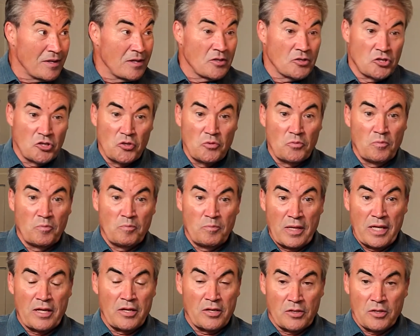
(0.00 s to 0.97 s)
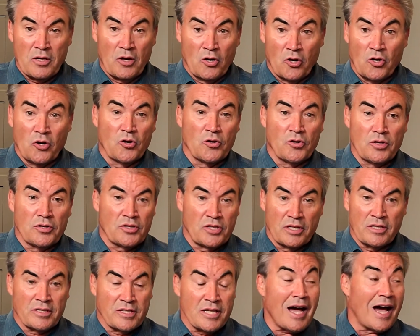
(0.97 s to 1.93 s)
to earn
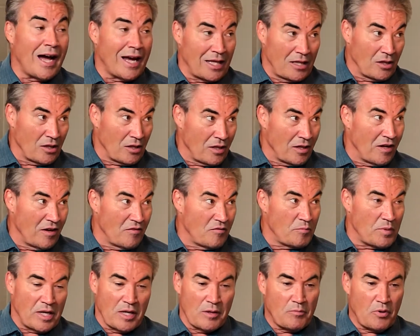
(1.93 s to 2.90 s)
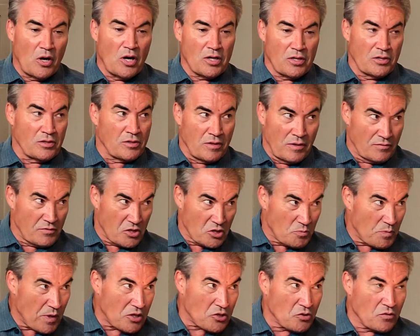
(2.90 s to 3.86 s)
the title of being part of the
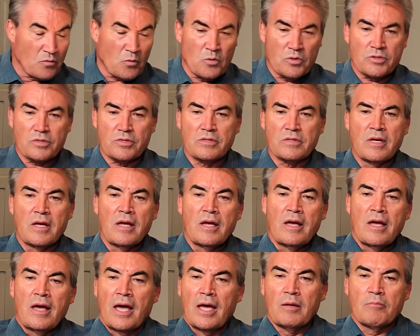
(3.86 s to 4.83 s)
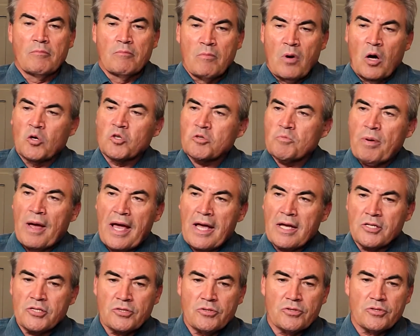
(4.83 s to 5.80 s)
special forces. And most
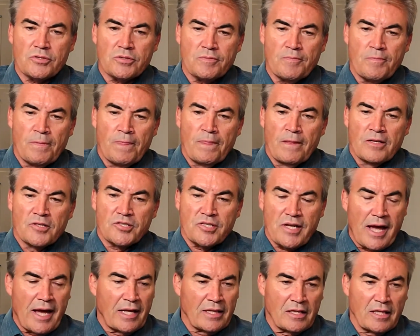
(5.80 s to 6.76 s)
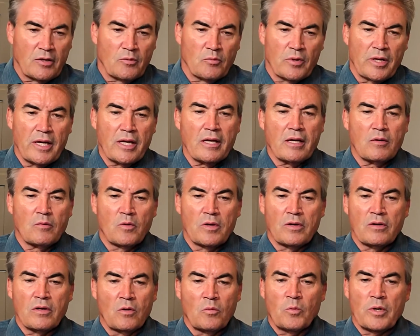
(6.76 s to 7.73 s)
pastors, sadly, Rick, we
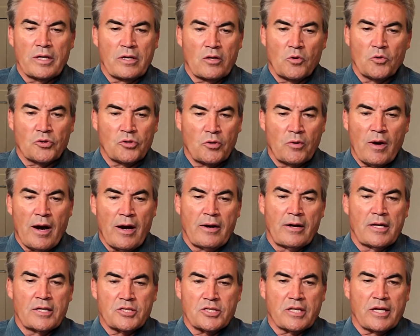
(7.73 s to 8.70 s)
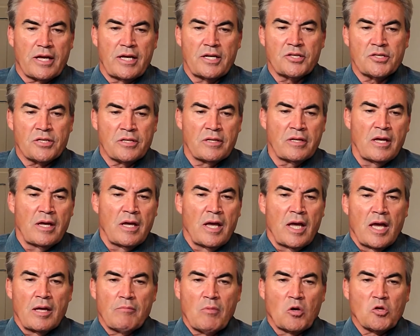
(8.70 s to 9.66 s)
go through our education,
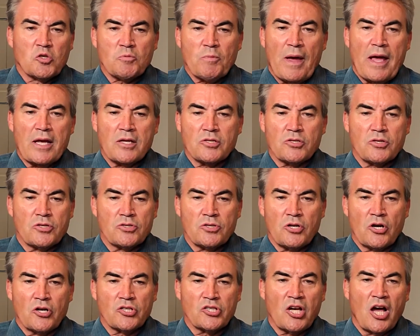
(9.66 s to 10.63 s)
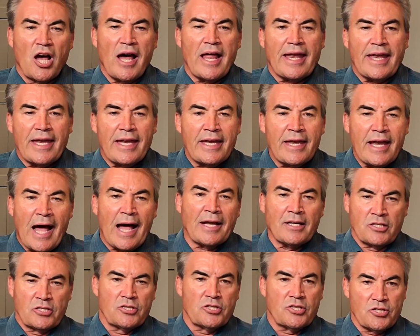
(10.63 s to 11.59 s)
and most pastors are taught
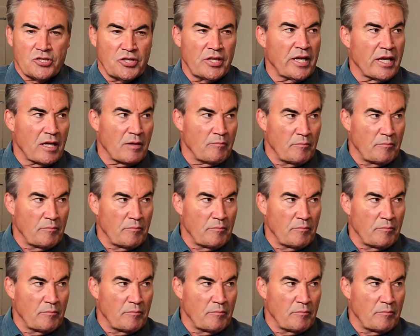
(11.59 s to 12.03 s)
not to think